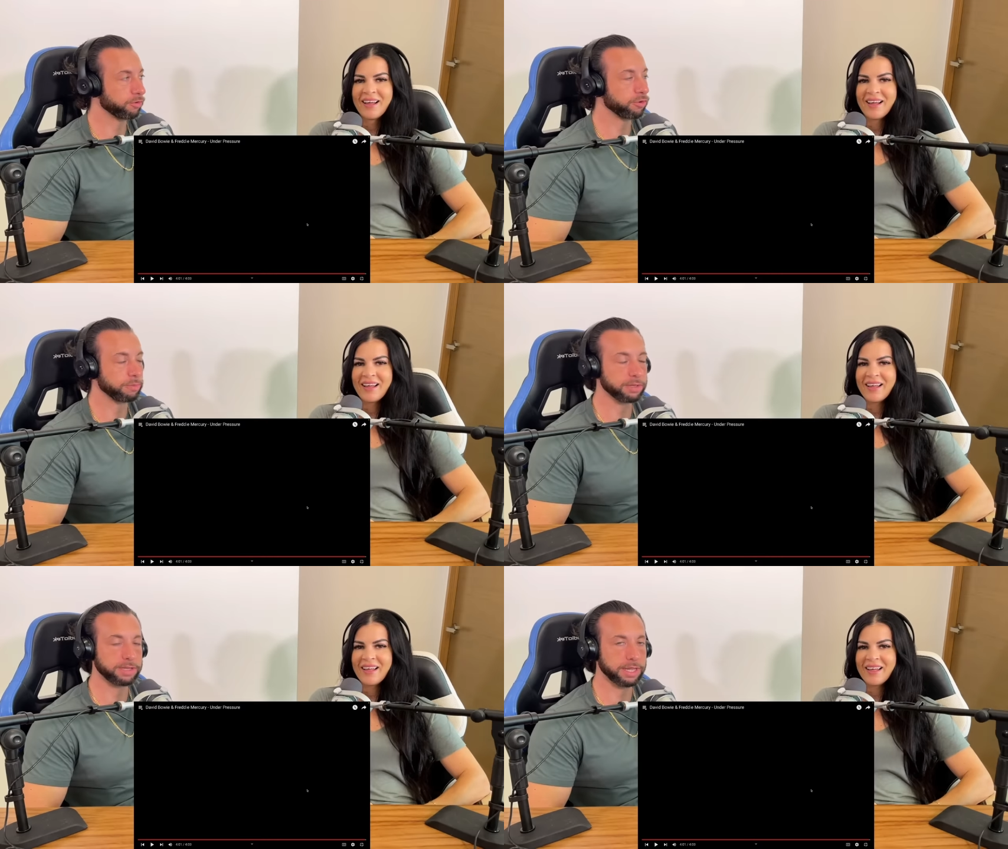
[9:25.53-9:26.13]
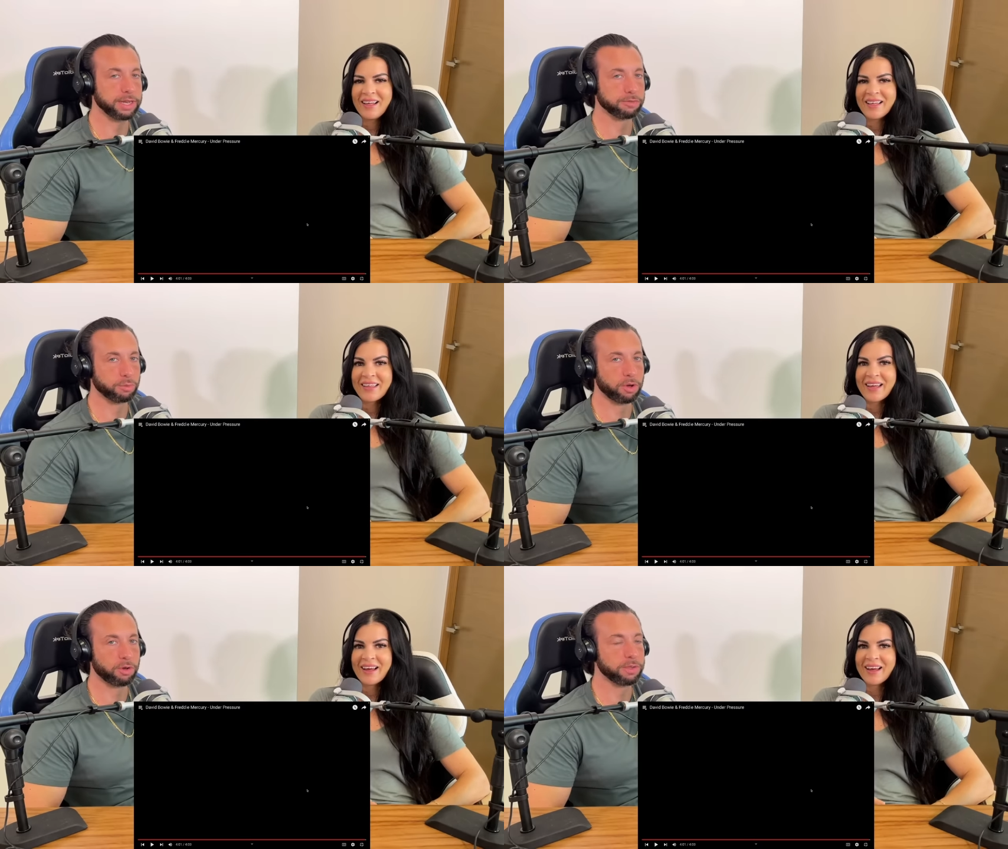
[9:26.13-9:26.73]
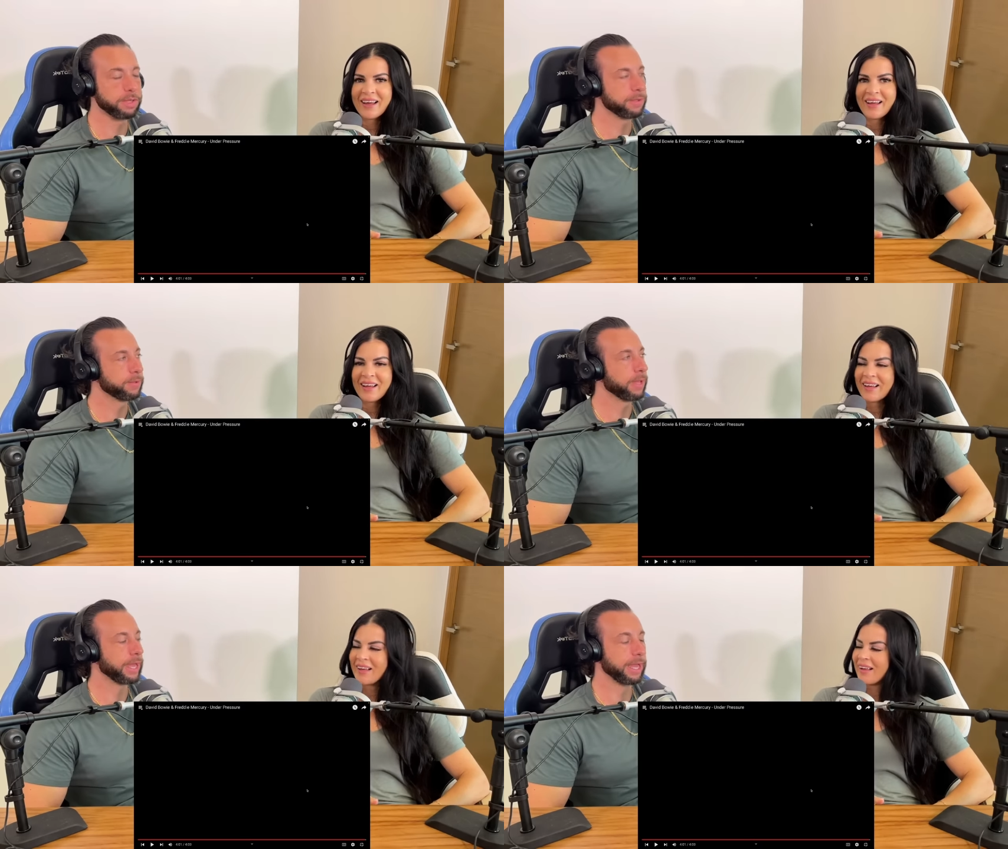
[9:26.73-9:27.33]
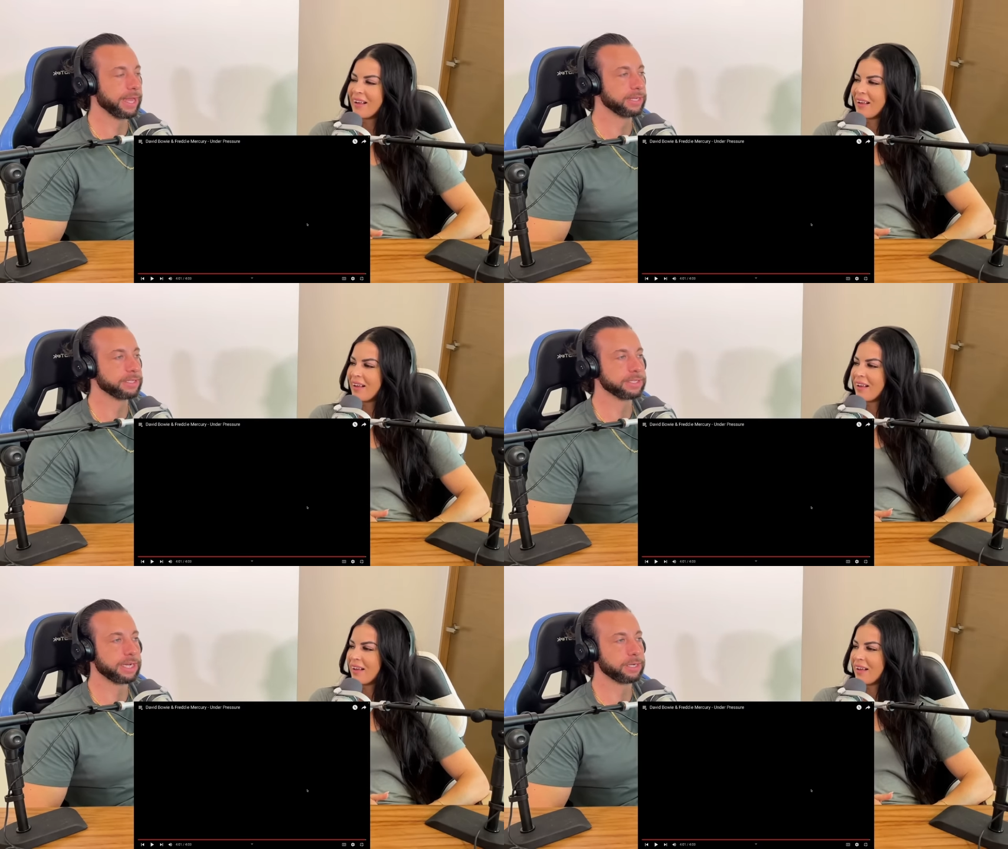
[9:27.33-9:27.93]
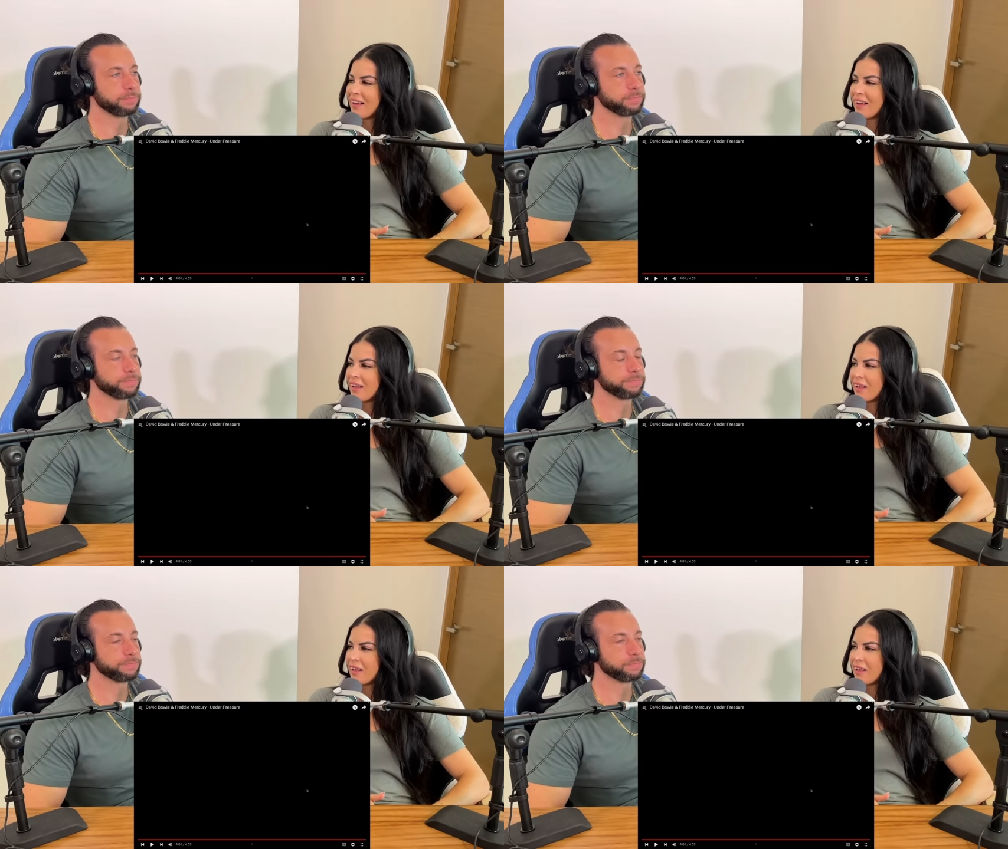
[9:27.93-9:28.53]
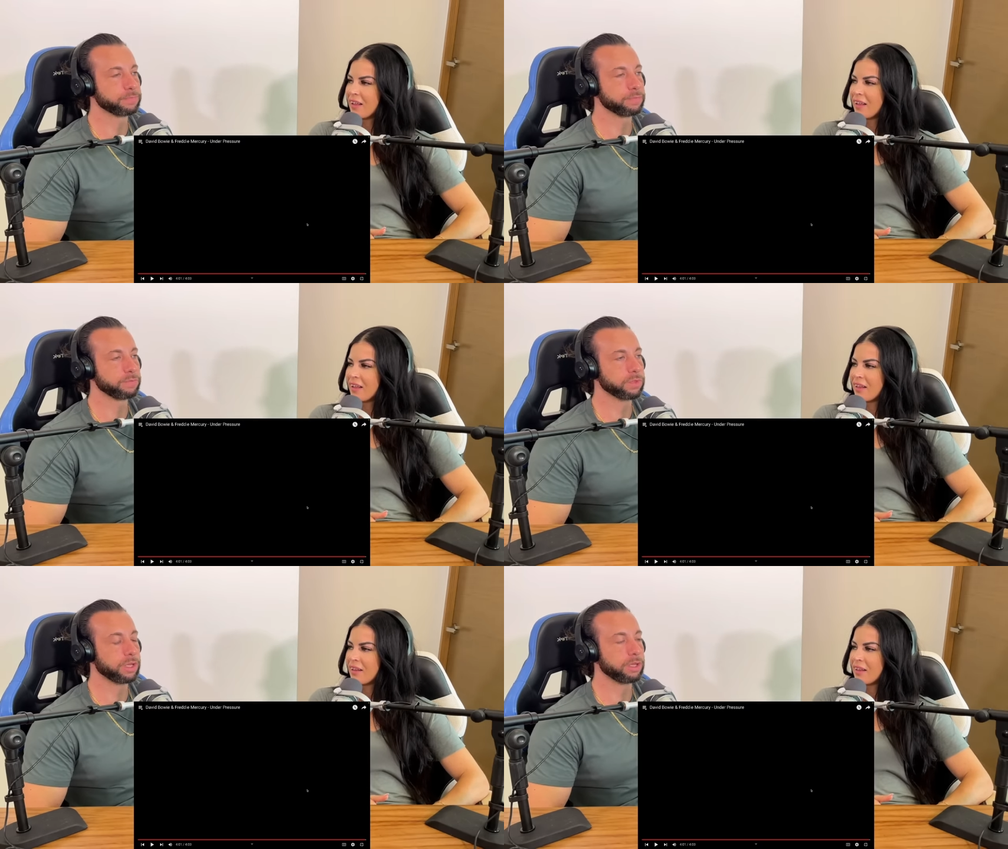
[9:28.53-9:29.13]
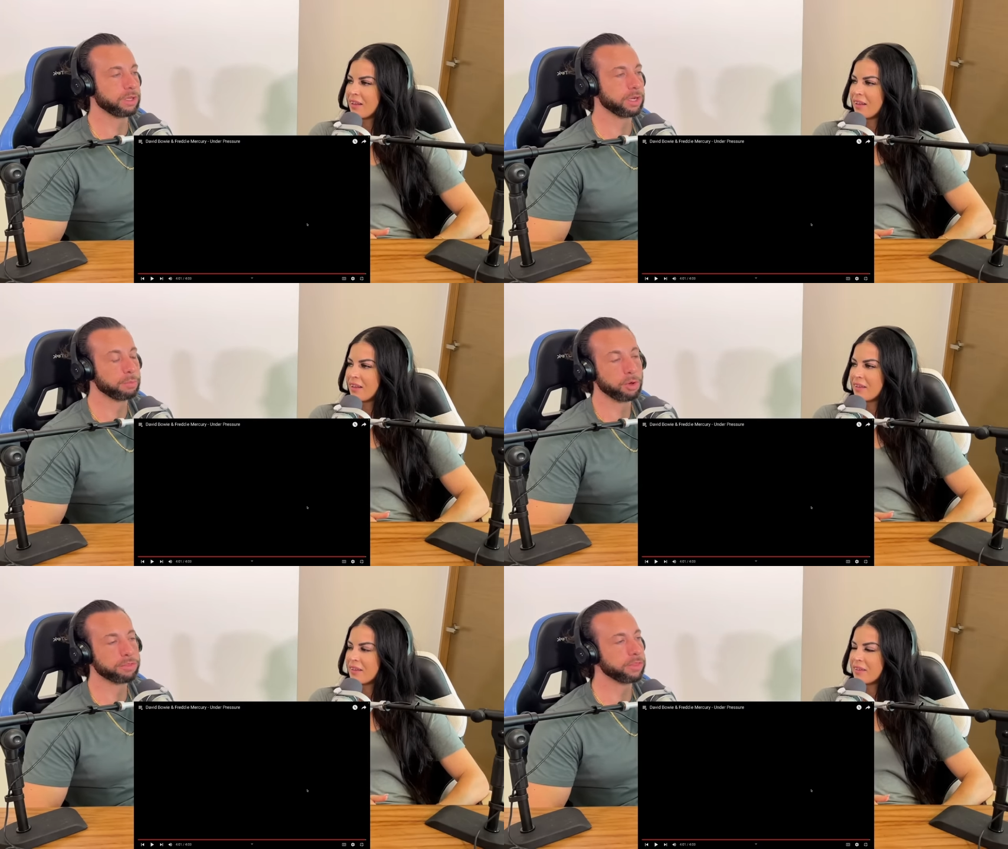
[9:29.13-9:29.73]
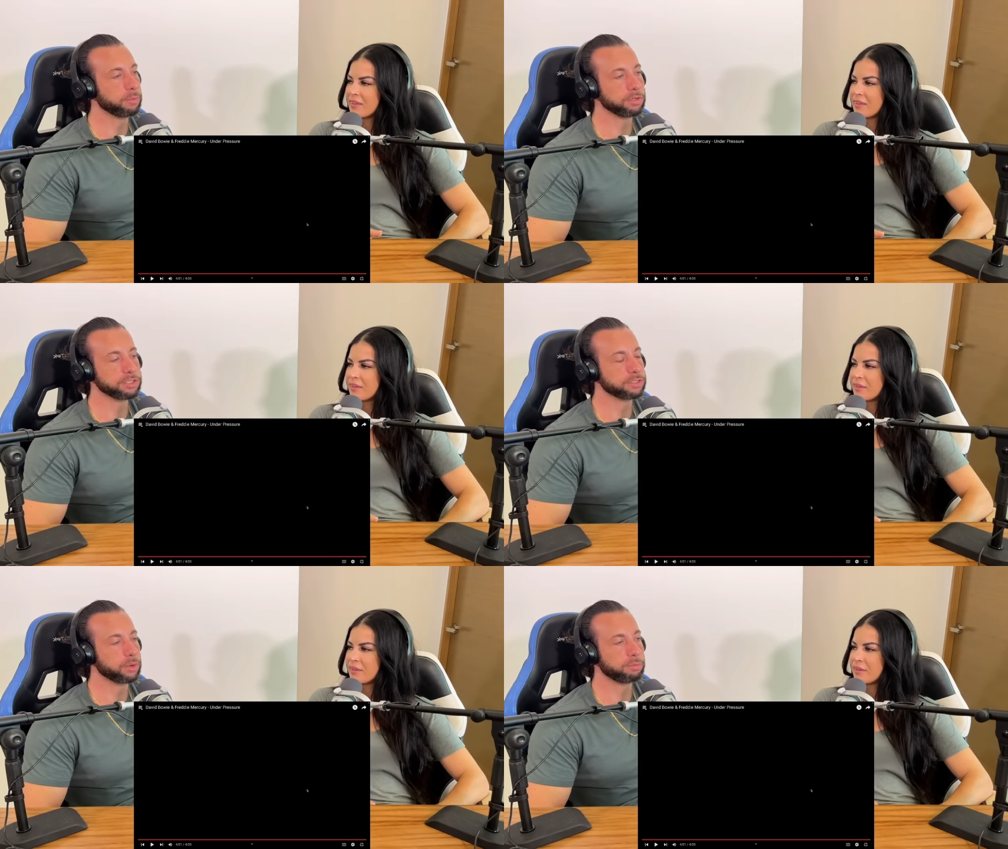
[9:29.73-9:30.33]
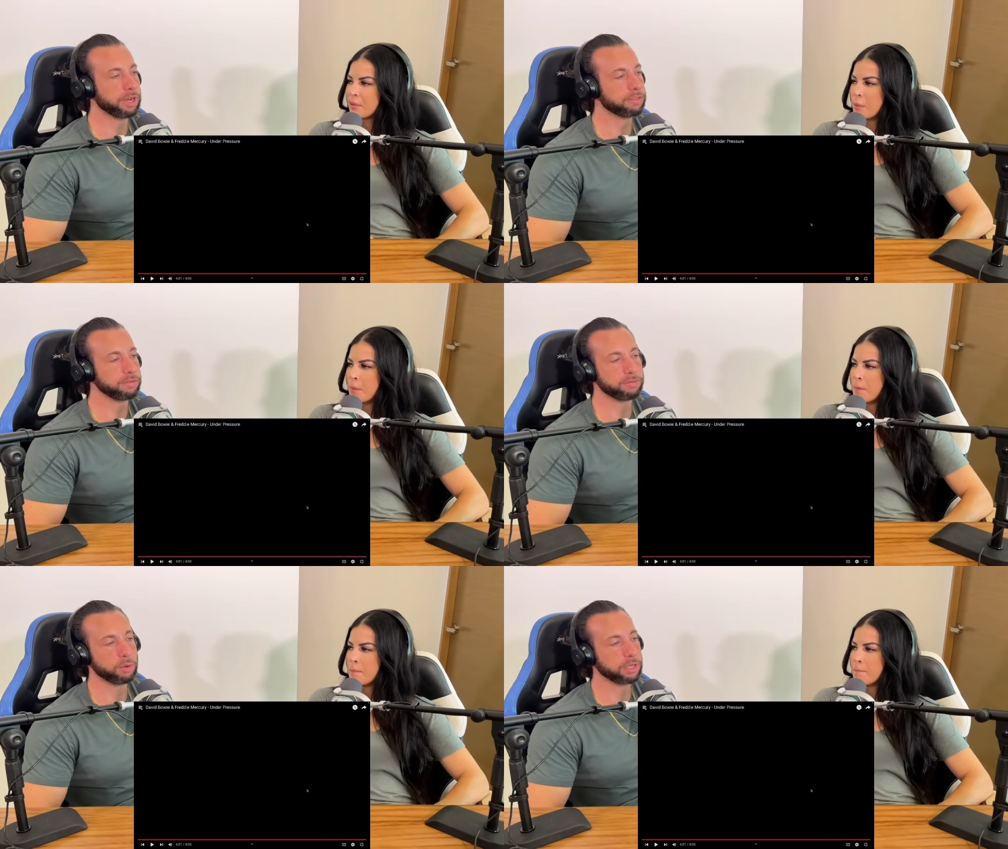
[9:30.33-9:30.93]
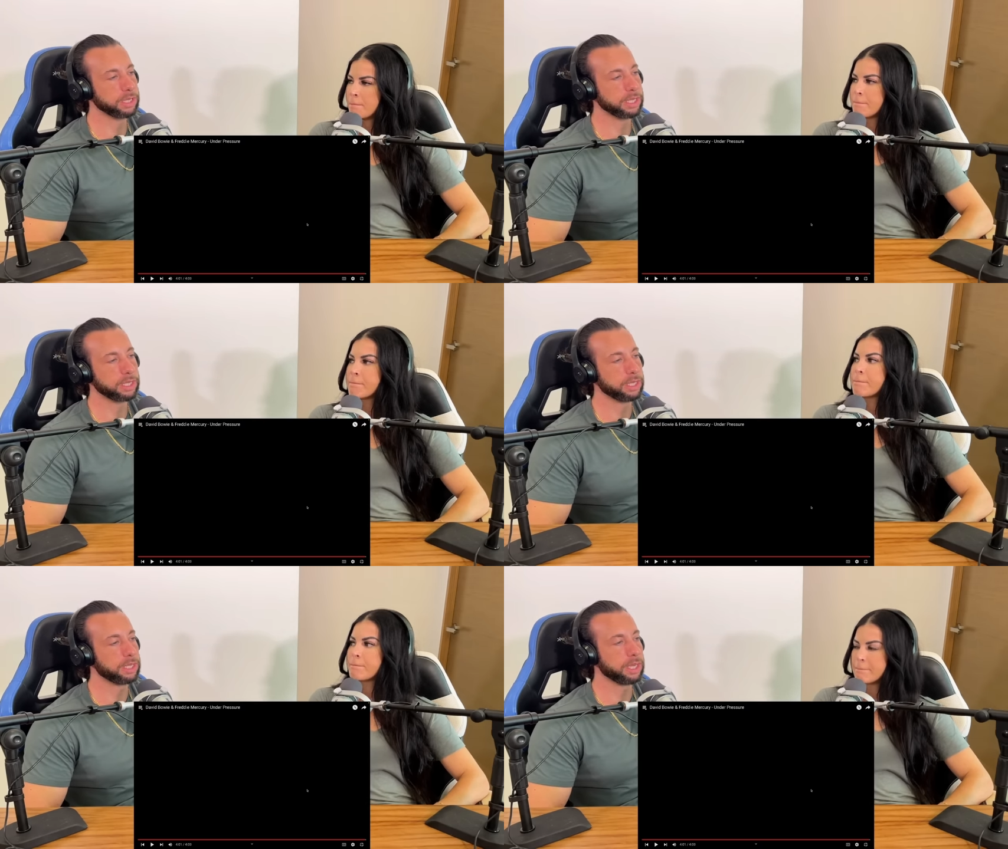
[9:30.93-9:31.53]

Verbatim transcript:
Speaker 1: presume it did as well. Yeah. And um, you know, both of them were just so impressive vocally.